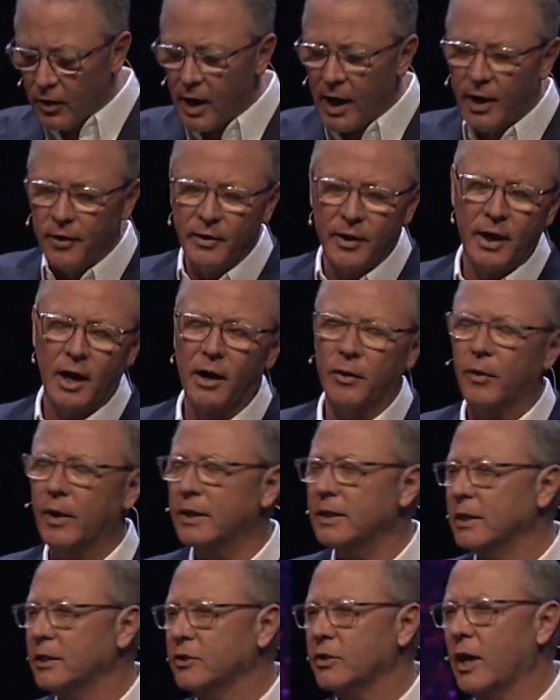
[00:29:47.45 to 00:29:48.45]
are higher than our
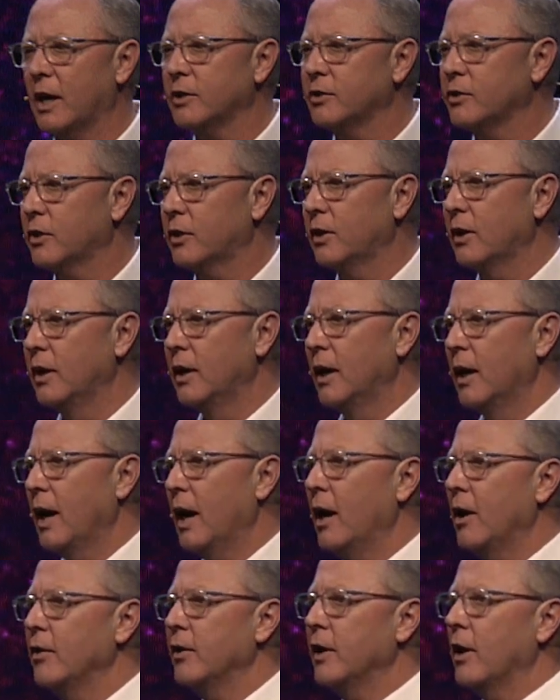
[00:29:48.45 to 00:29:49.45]
ways. His thoughts are
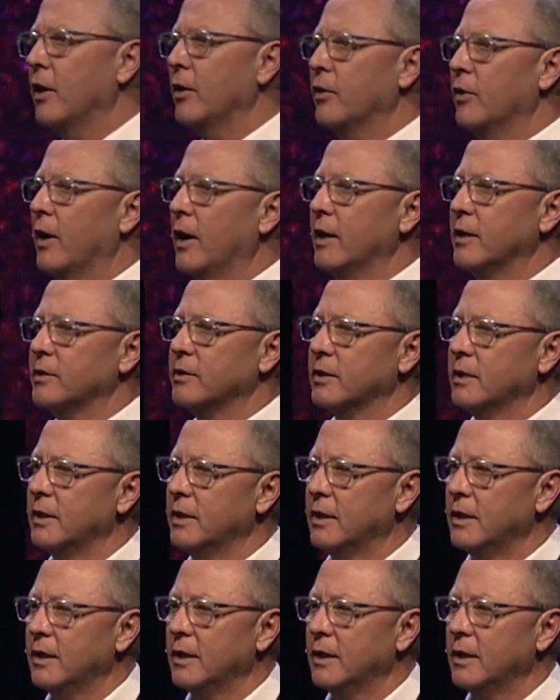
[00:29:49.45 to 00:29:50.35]
higher than our thoughts.